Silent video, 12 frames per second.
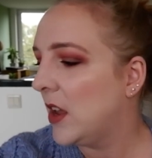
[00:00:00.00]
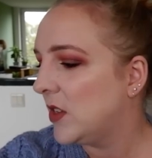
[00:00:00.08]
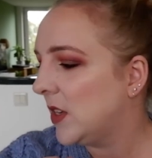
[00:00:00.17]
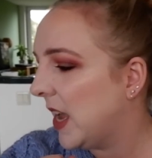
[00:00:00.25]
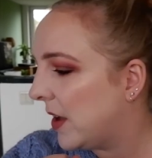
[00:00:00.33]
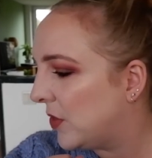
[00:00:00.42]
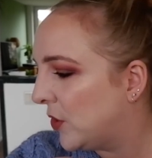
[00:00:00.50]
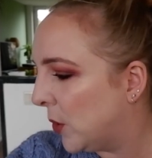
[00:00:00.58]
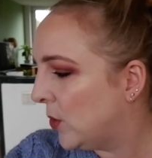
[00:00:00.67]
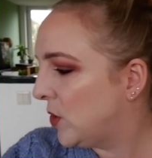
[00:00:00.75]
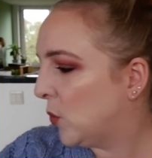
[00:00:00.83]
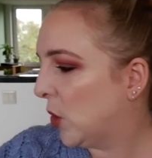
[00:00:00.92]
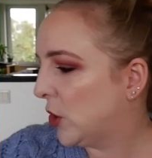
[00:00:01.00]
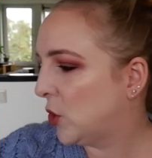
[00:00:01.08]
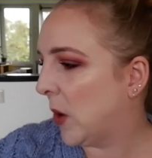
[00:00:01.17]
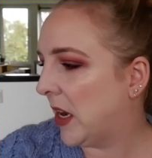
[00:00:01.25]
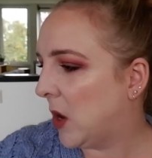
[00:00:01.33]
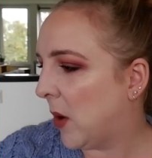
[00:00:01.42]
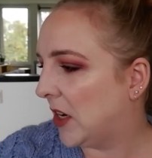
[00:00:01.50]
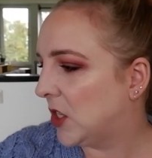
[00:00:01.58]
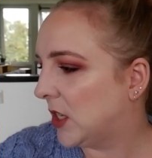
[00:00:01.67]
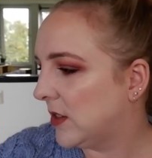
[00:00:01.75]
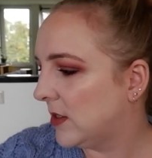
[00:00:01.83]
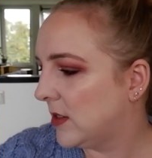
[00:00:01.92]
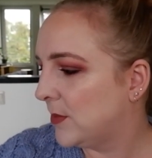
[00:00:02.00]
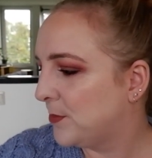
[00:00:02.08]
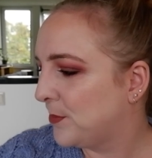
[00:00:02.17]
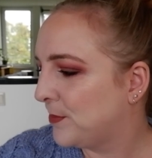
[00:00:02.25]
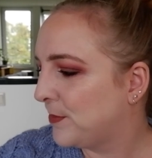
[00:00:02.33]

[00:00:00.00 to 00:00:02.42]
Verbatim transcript: So yeah, those were 20 questions.